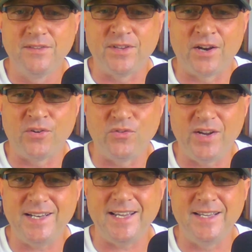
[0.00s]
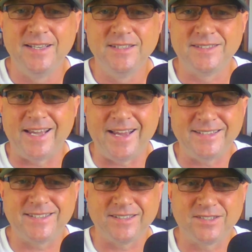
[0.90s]
that are ready to
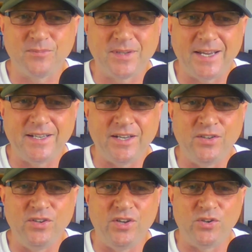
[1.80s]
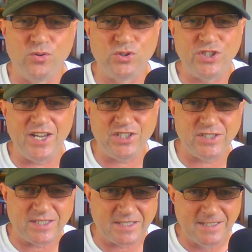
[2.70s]
enter some kind of
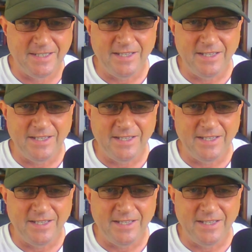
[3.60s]
negotiations.